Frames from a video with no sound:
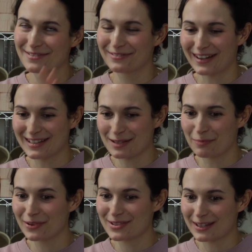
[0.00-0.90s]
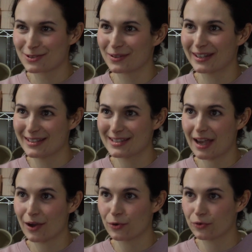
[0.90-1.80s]
fancy, but centering
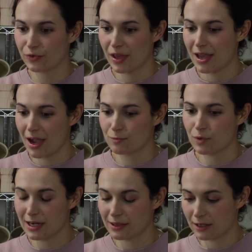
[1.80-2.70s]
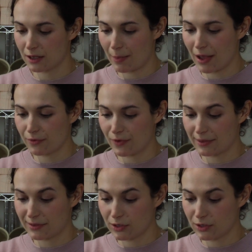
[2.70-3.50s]
yourself, and really think about the fact that